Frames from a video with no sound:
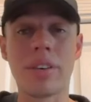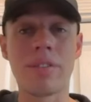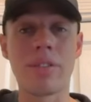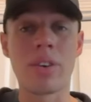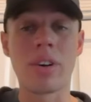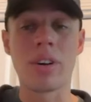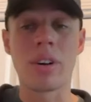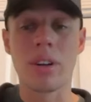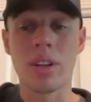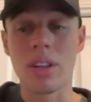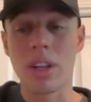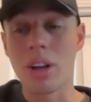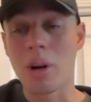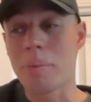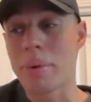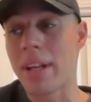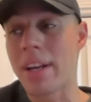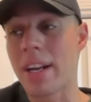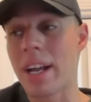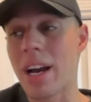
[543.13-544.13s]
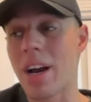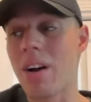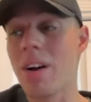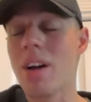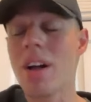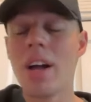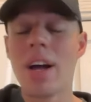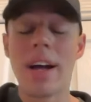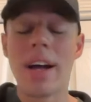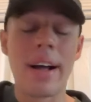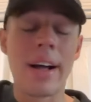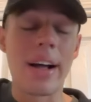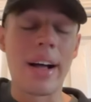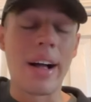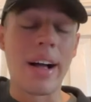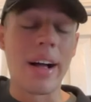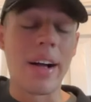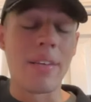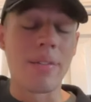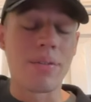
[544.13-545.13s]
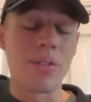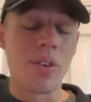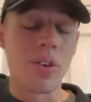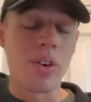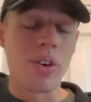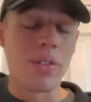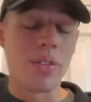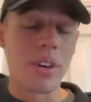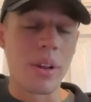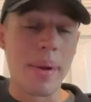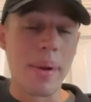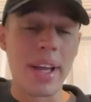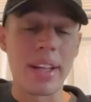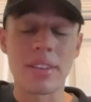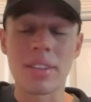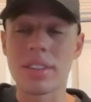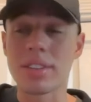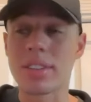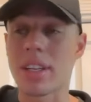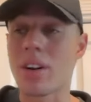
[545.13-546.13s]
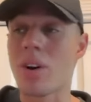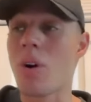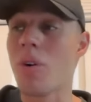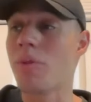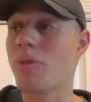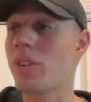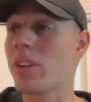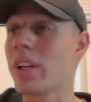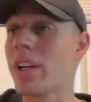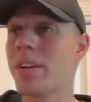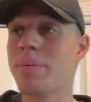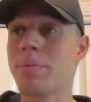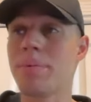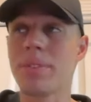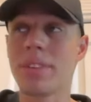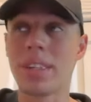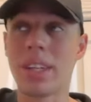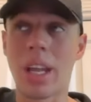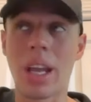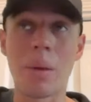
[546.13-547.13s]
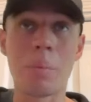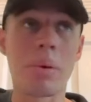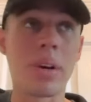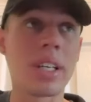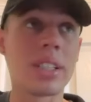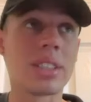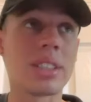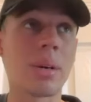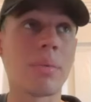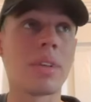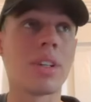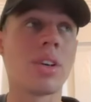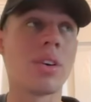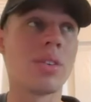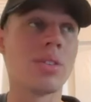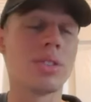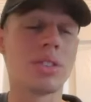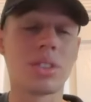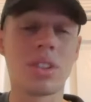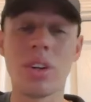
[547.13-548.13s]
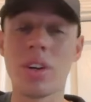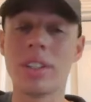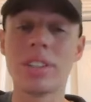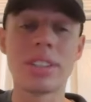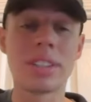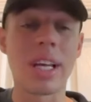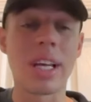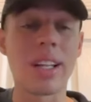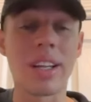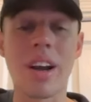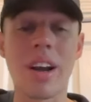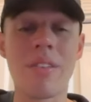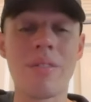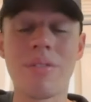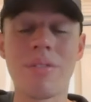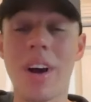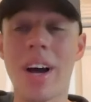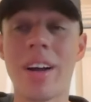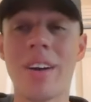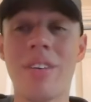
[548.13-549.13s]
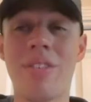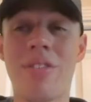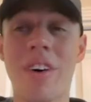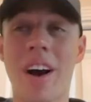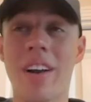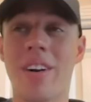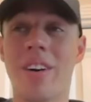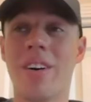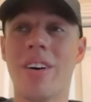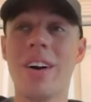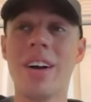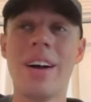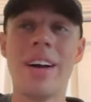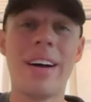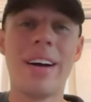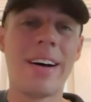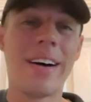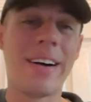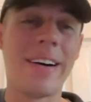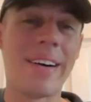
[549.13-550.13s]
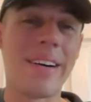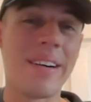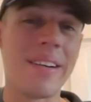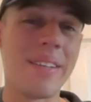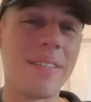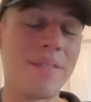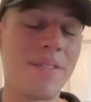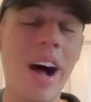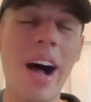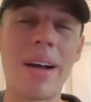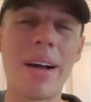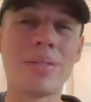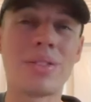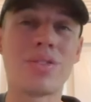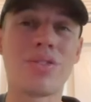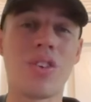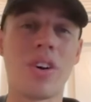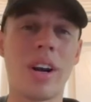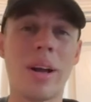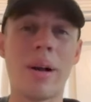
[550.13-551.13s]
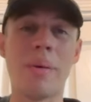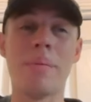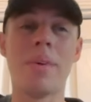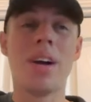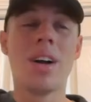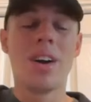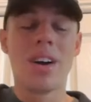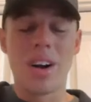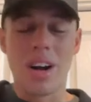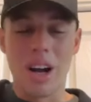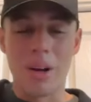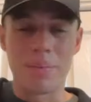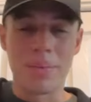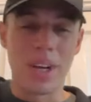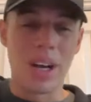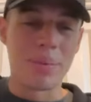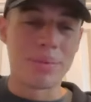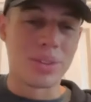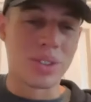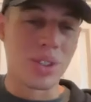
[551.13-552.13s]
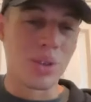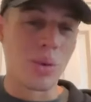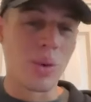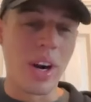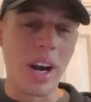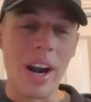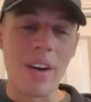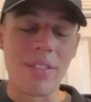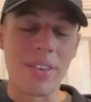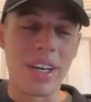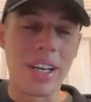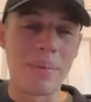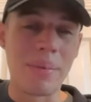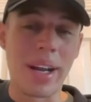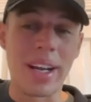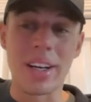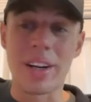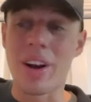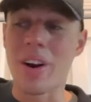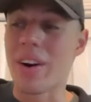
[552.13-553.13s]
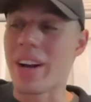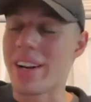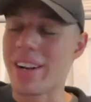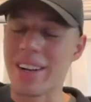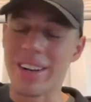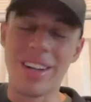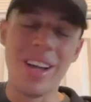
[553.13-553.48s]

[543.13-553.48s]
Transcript: for a little bit now, for the Panthers, and hopefully he brings some of those good Stanley Cup final vibes for him up to wherever he might go. And